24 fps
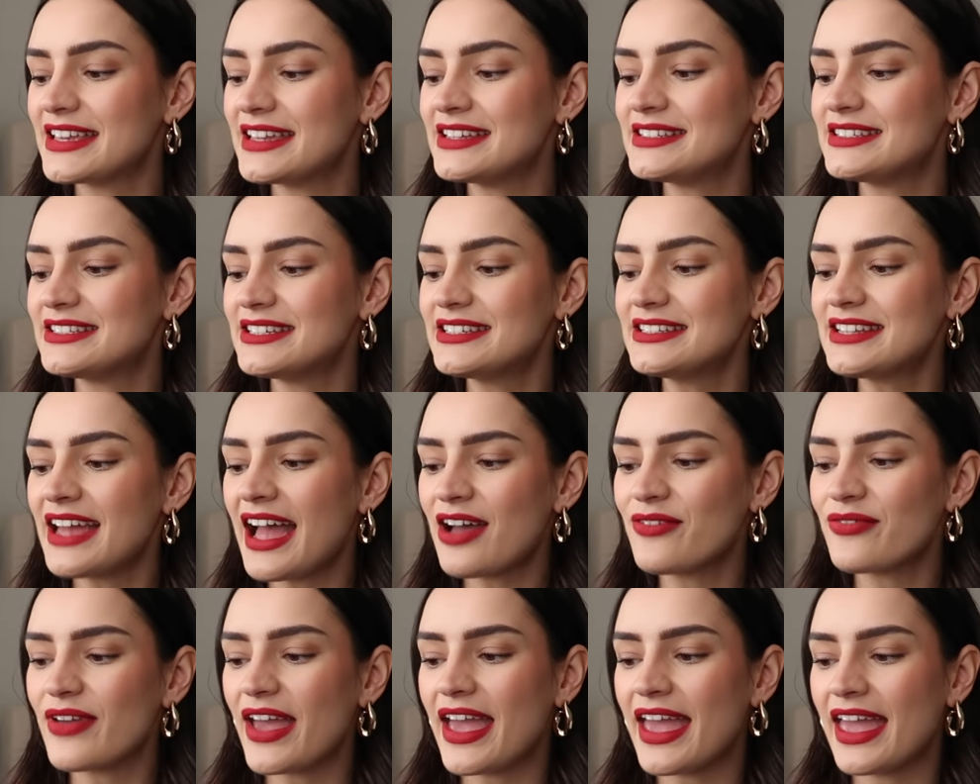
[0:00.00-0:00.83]
It did
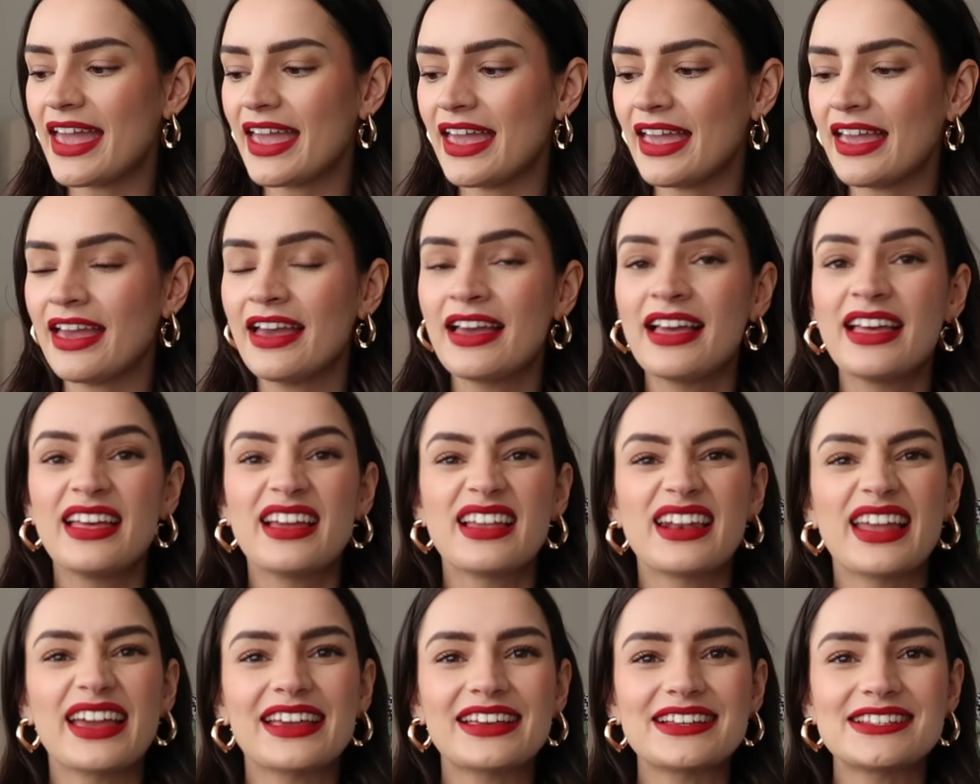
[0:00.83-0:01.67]
have a
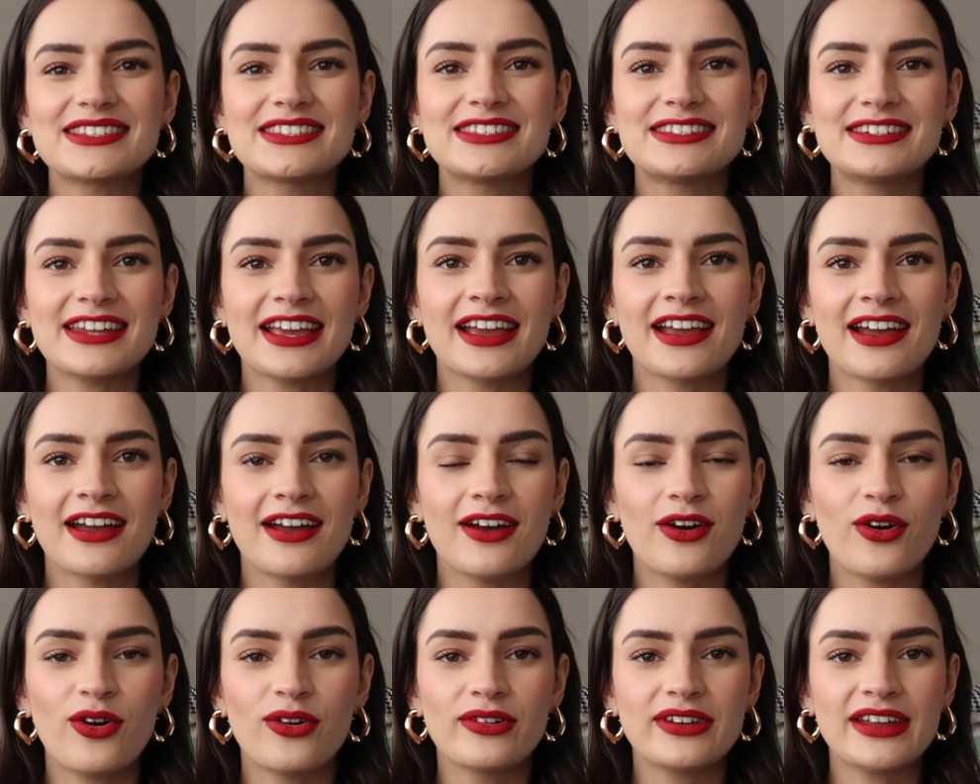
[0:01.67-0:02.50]
like sticker
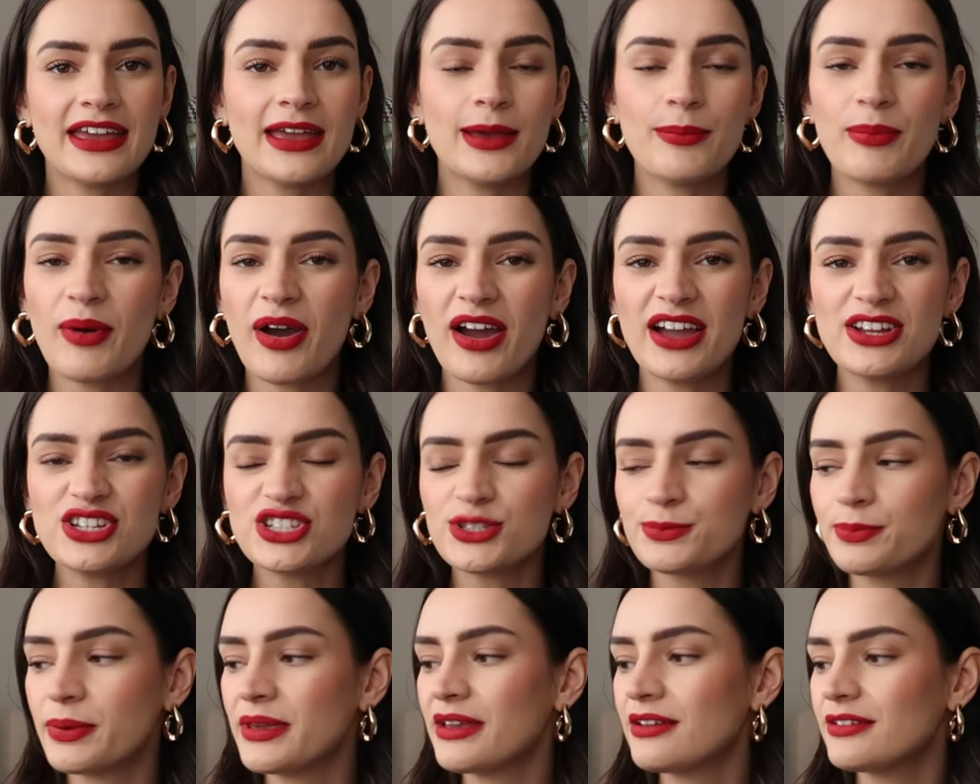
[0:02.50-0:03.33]
on here, but I
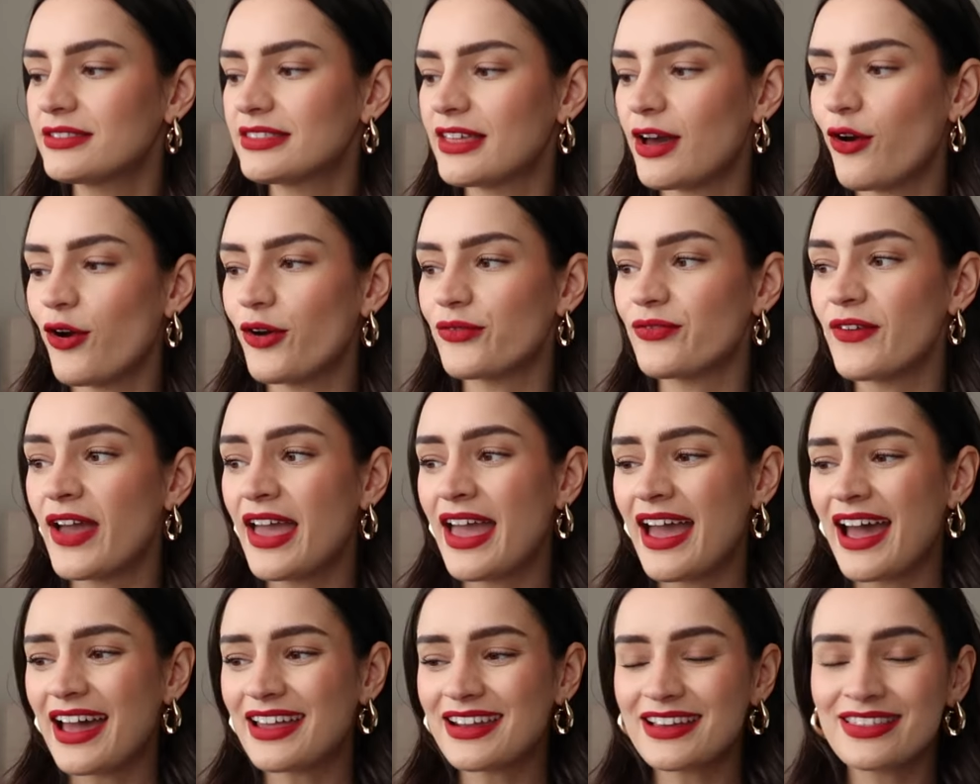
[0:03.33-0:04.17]
just peeled that off.
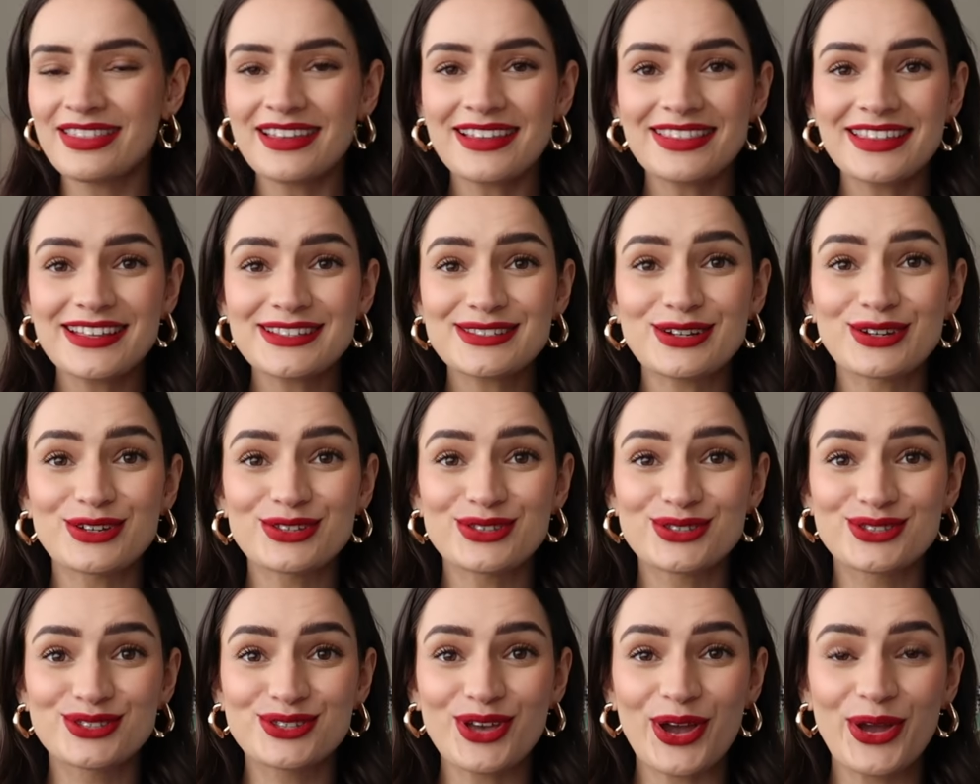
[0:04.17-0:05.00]
And I think these look
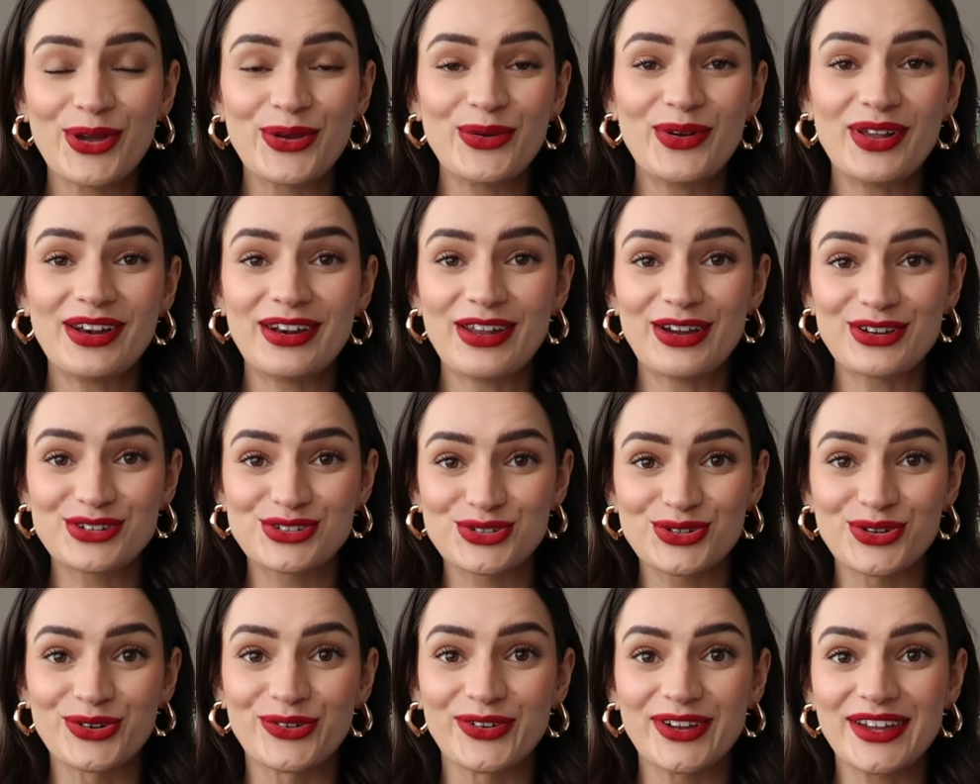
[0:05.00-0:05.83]
so
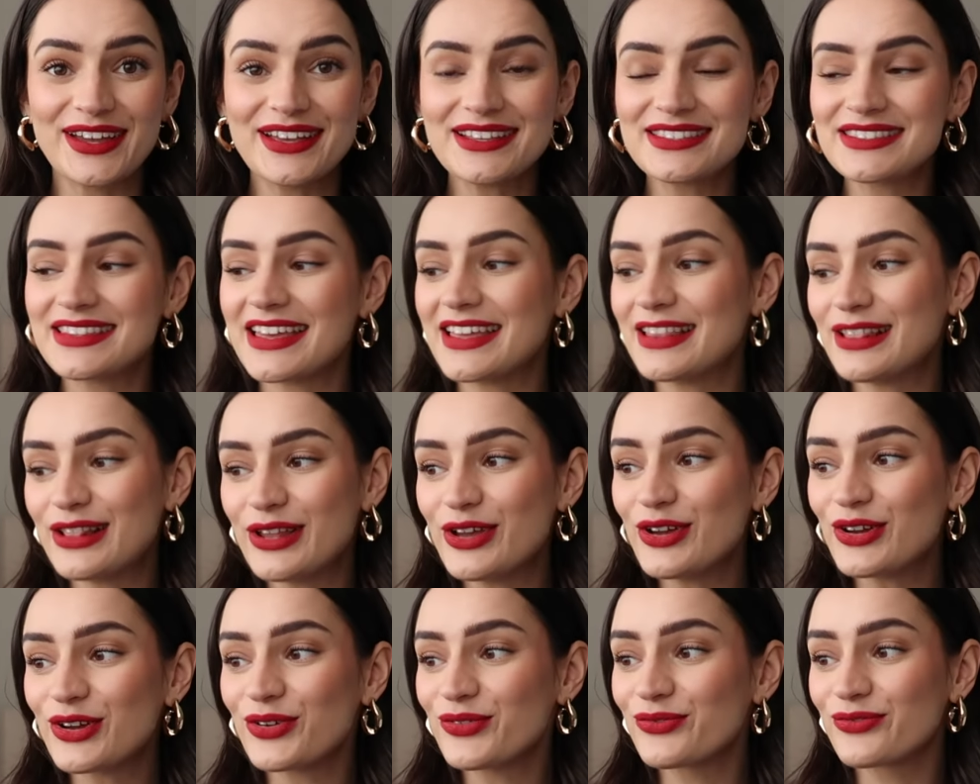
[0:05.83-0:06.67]
luxurious. They
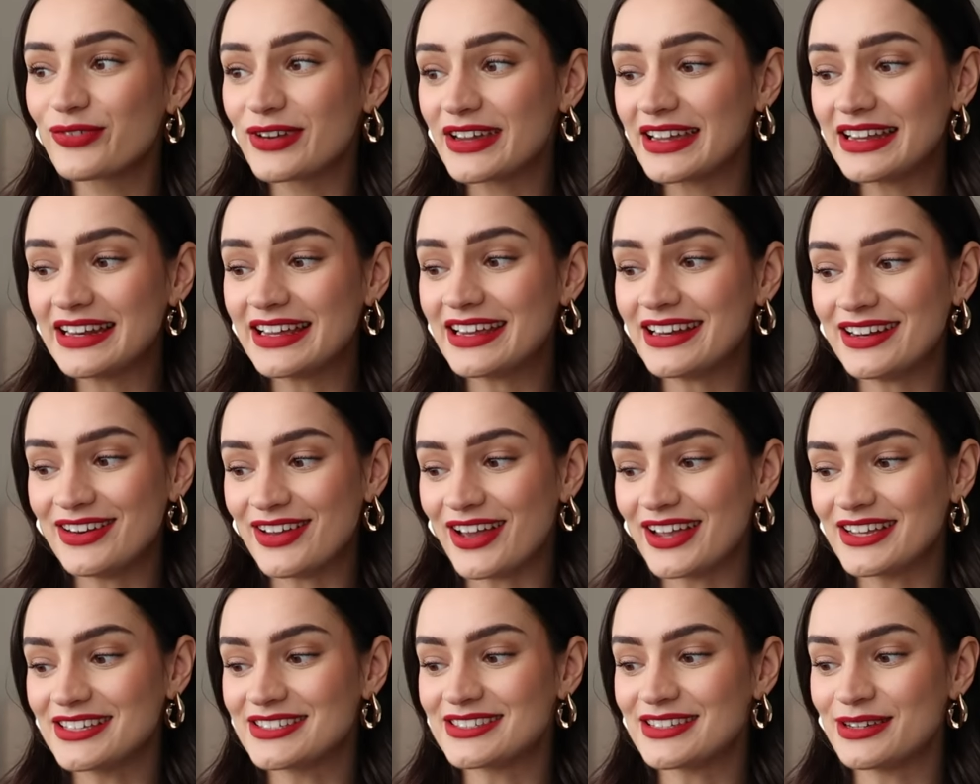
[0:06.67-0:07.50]
look really
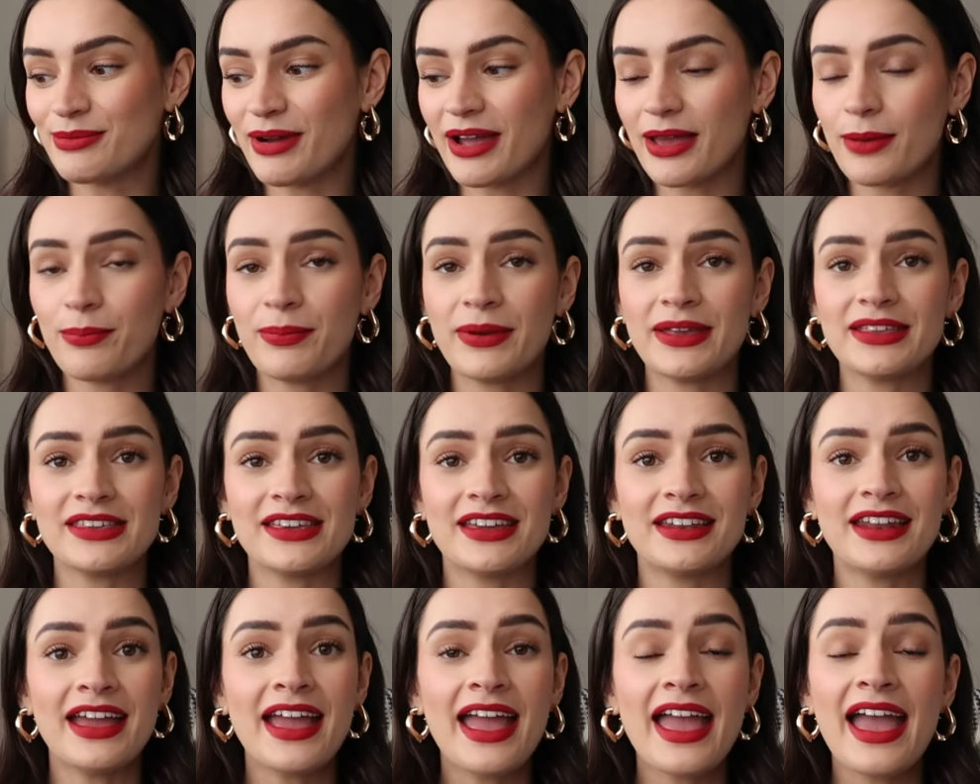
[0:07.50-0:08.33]
nice in my
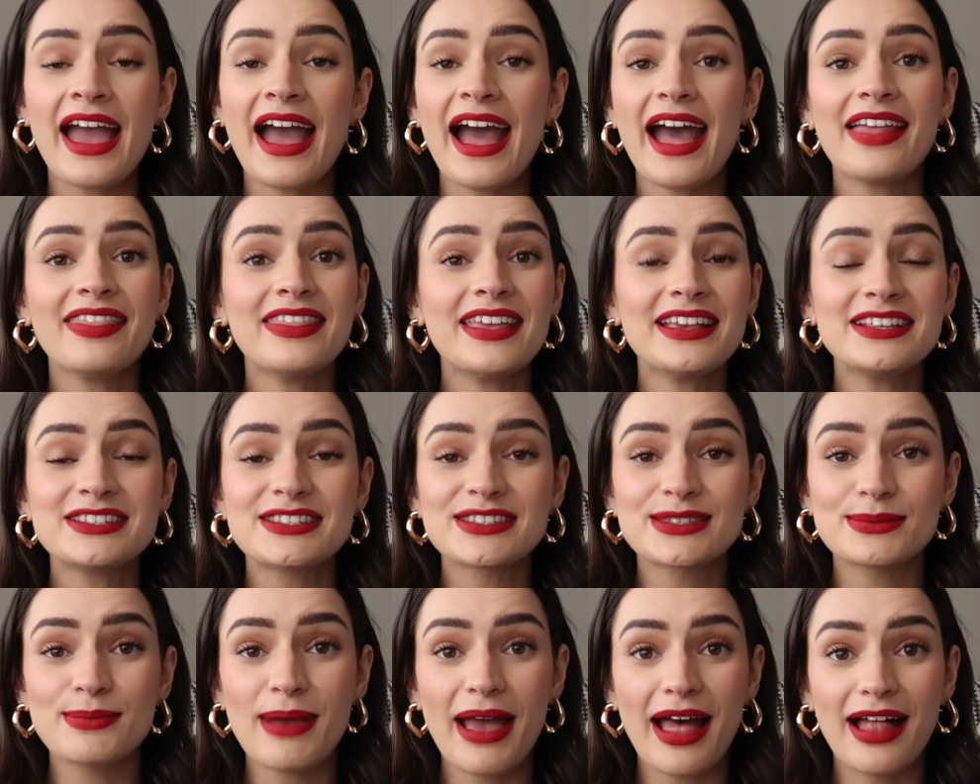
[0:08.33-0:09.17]
opinion, and they
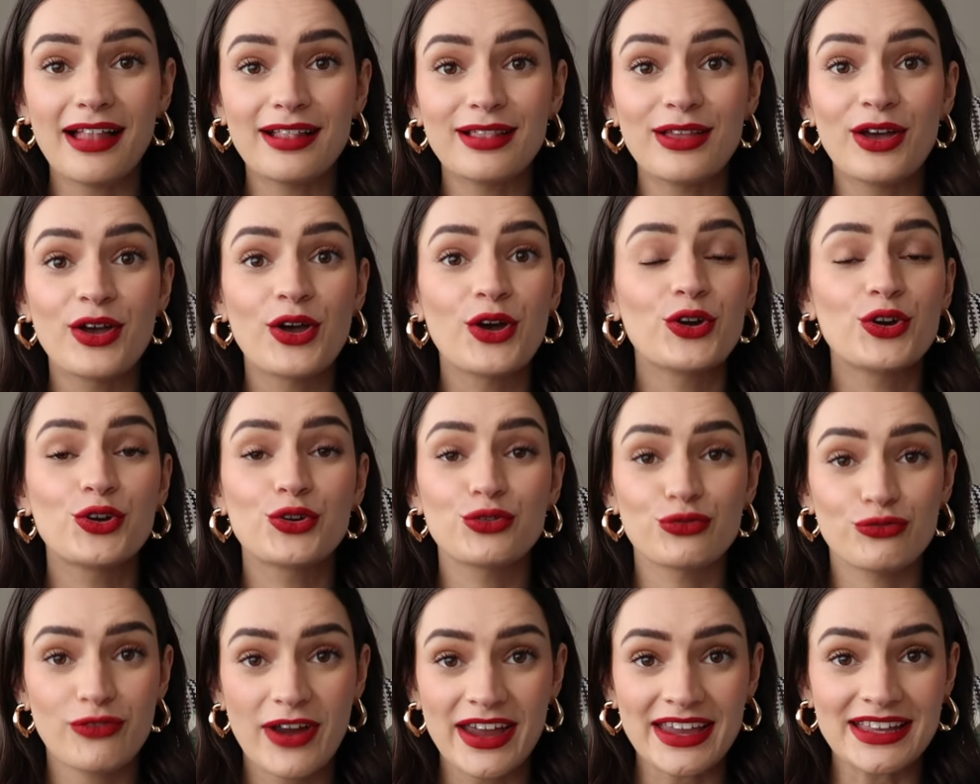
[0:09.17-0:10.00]
smell
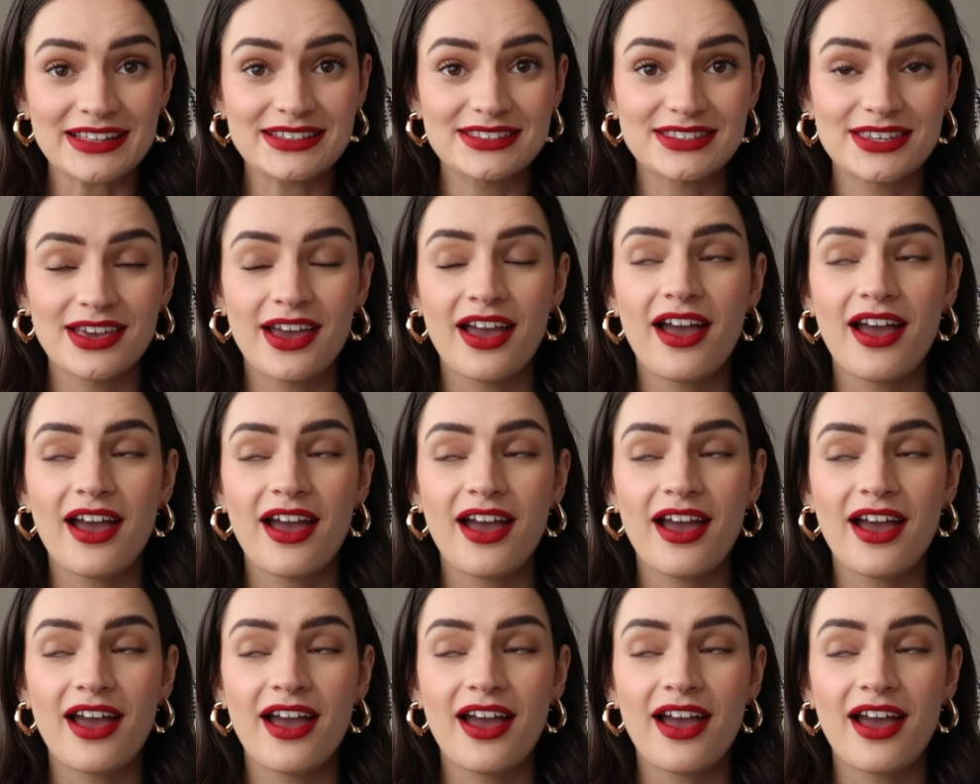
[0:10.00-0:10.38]
great.